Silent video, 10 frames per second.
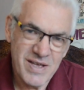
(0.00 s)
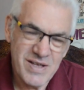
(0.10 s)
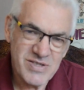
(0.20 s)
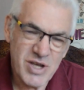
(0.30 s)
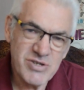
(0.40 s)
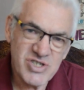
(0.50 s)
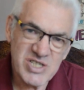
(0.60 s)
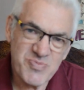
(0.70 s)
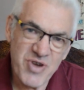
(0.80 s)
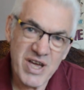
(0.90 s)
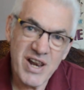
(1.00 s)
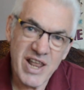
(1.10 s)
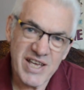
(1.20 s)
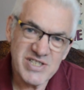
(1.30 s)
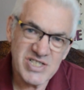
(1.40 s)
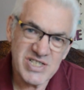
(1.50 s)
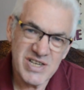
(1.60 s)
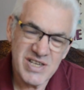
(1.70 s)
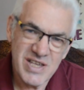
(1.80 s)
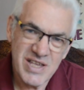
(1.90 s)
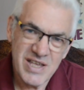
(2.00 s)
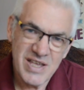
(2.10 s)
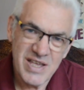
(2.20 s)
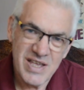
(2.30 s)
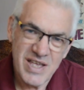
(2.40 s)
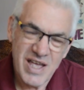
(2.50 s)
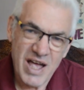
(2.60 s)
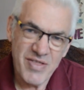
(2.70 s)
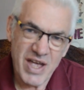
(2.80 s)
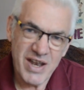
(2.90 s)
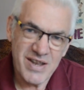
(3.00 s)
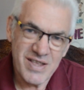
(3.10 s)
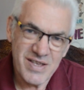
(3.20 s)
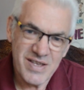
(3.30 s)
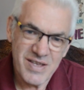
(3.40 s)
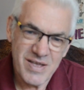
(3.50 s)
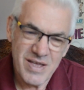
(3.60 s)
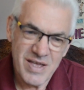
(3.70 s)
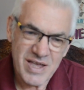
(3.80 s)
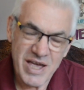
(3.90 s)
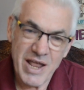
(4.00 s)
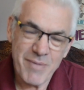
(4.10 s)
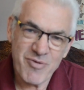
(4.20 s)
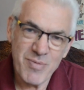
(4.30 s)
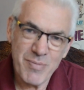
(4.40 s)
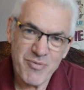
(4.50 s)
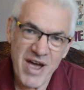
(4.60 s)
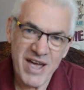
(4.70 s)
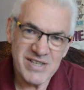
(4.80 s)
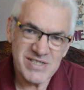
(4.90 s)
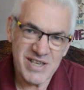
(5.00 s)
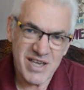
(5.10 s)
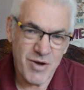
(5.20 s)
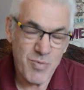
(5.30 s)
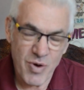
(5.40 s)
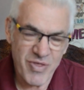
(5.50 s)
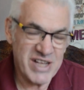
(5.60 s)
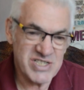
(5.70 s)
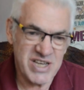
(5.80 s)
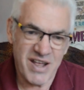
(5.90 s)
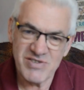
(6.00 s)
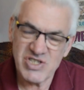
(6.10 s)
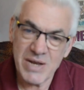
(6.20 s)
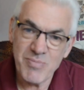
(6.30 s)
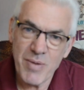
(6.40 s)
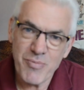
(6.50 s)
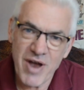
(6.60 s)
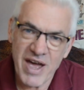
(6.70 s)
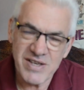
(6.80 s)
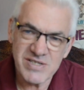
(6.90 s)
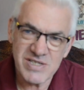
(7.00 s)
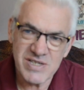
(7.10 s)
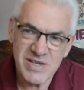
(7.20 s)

don't just bring a list and then get up from your prayers and go, well, that's it, I've said my prayers.